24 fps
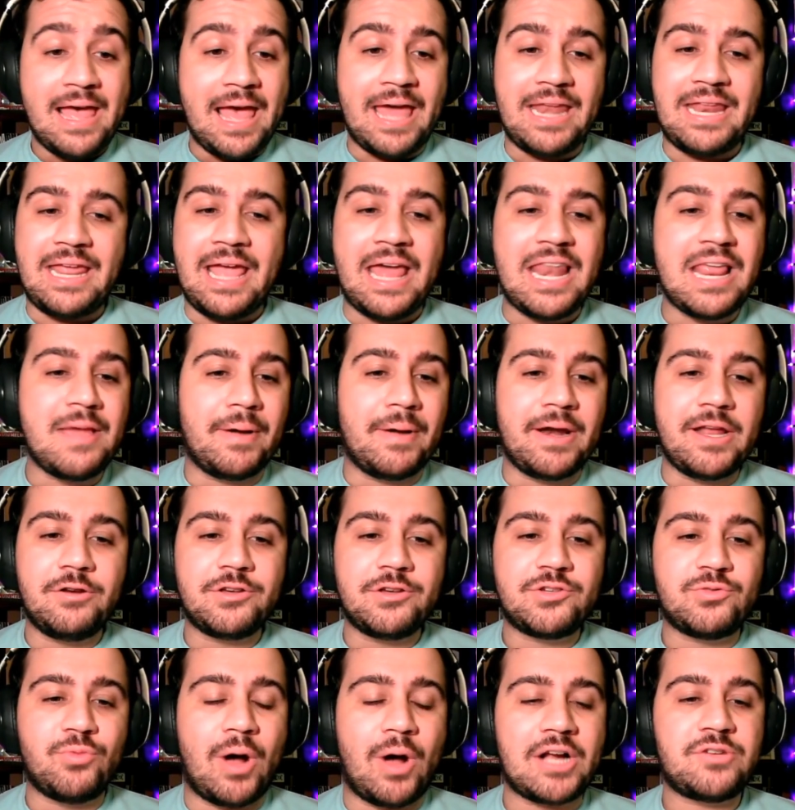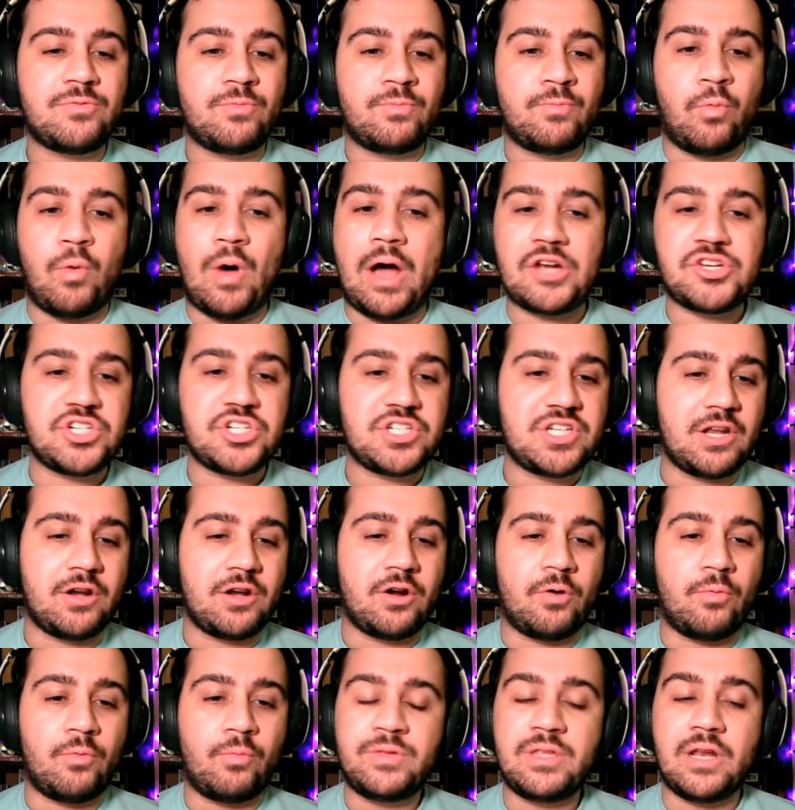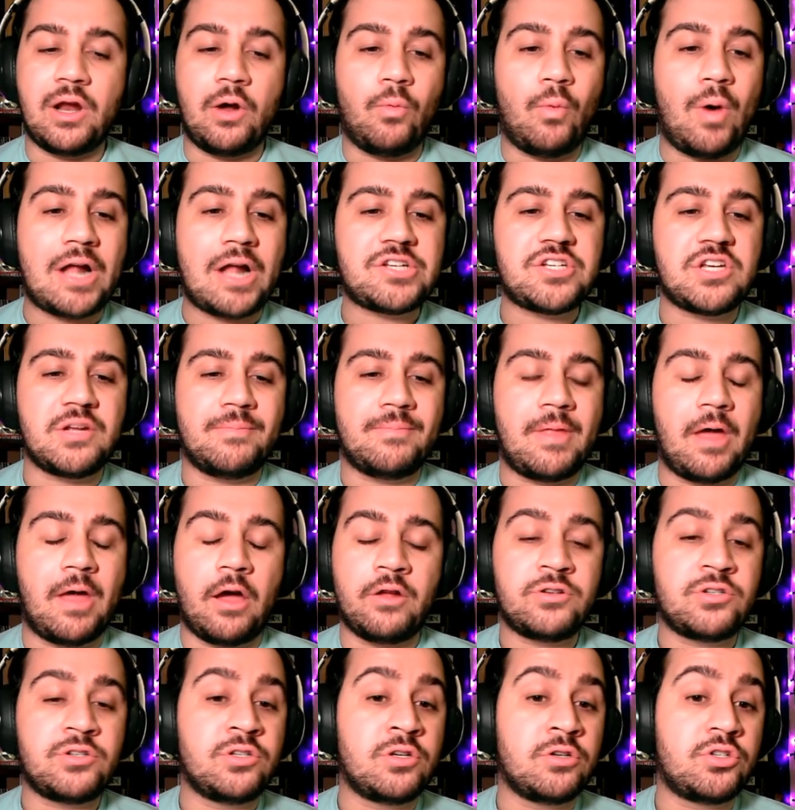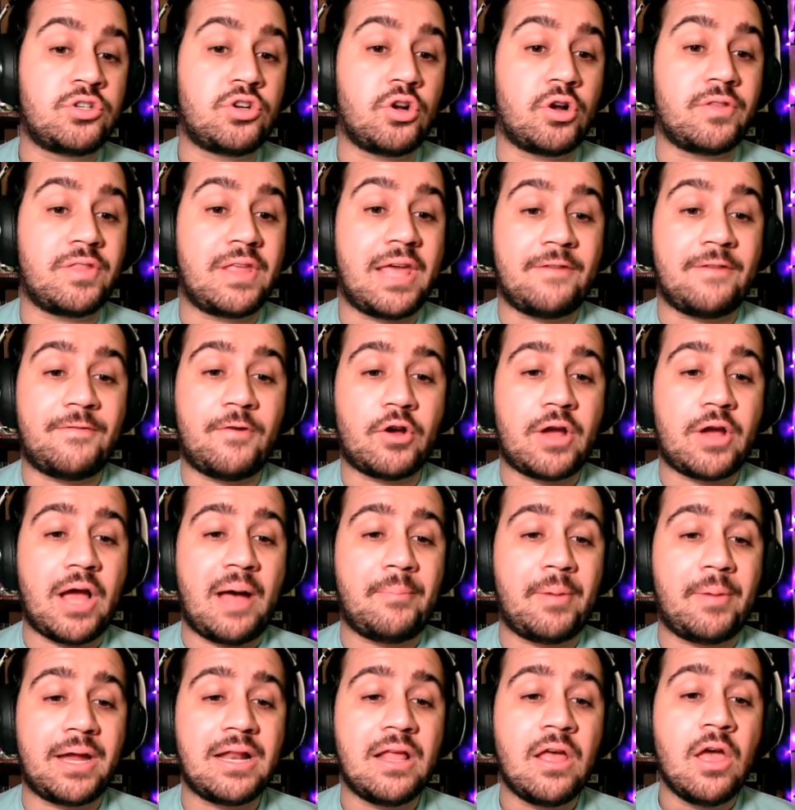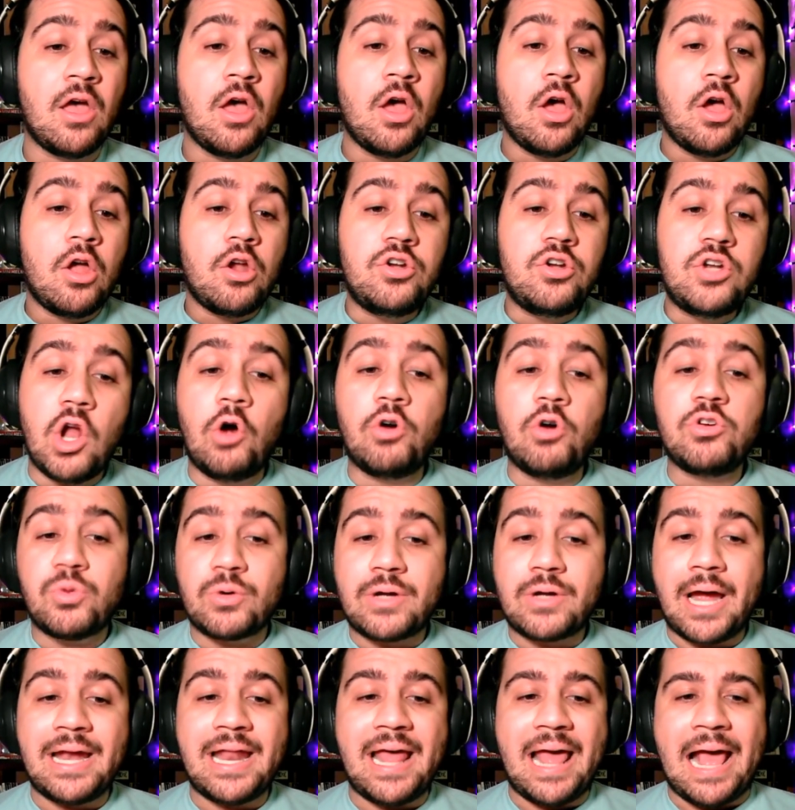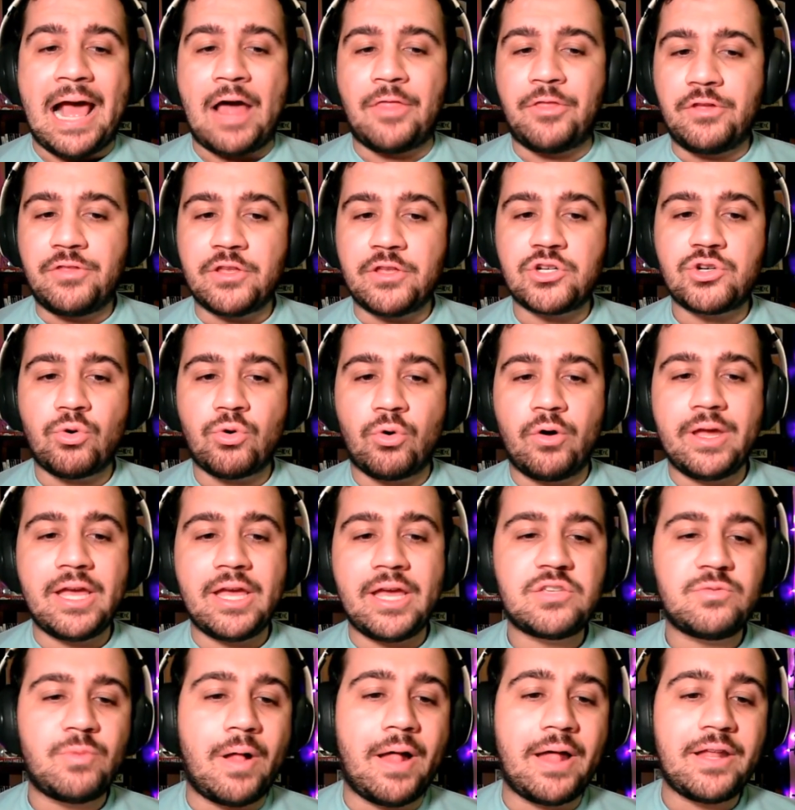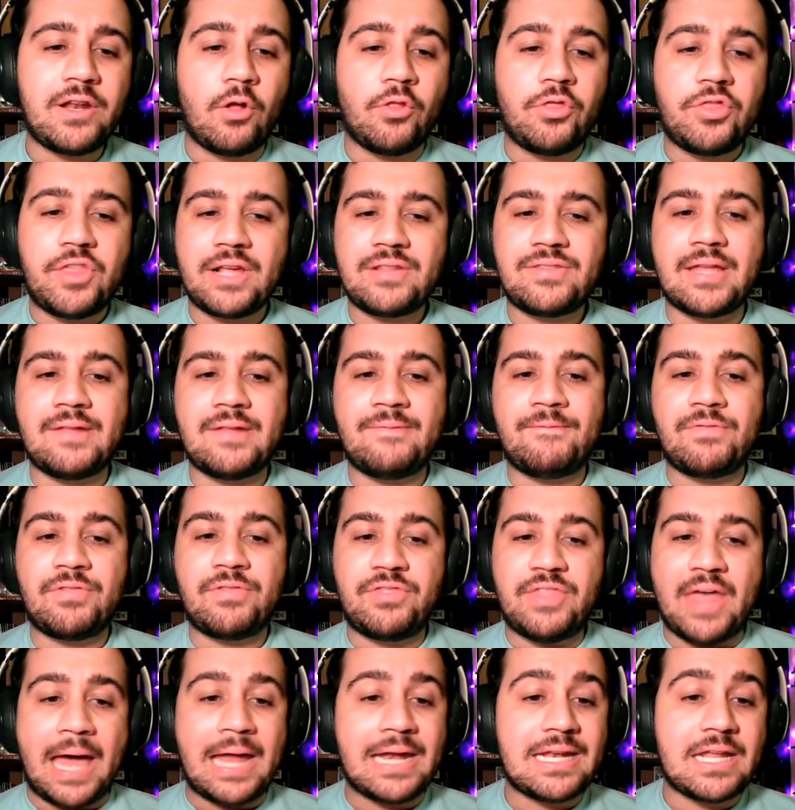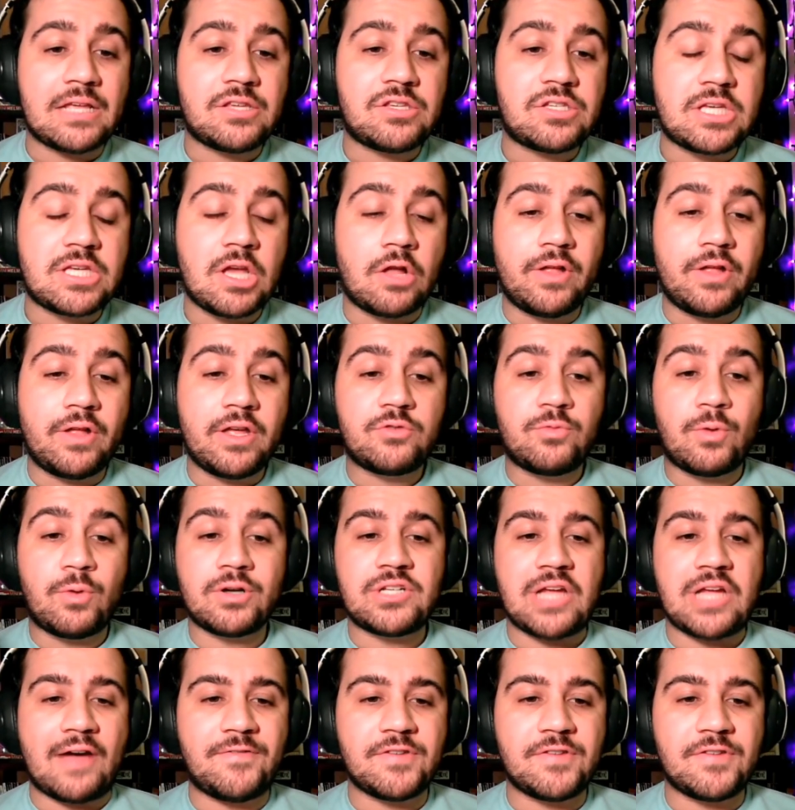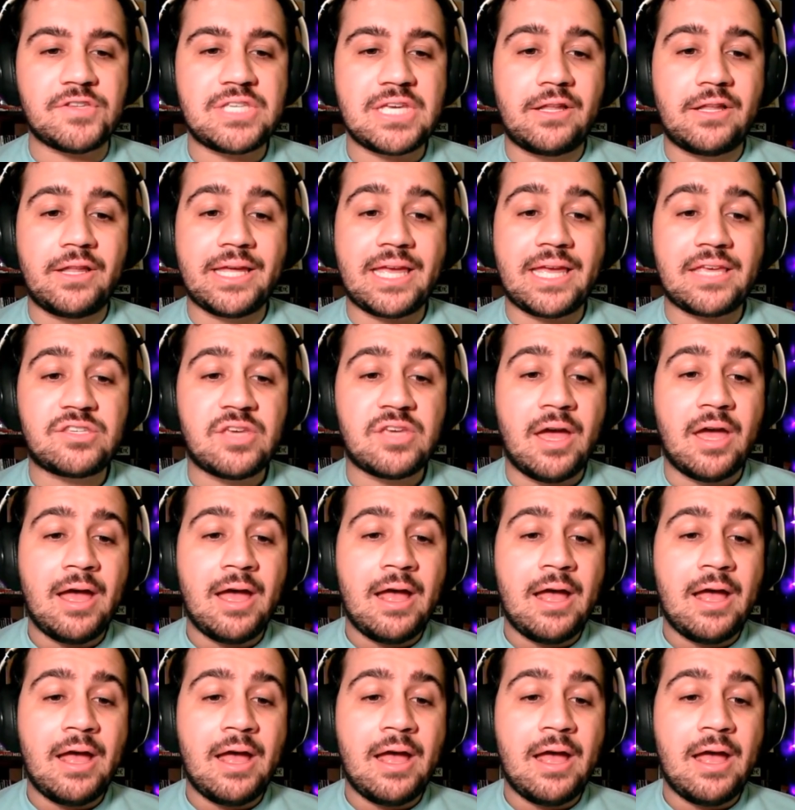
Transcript: And anybody who's watched Washington or, watched him during the NFL Combine knows what kind of athlete that Troy is. Well, I don't think that necessarily is where Tafa's ceiling is.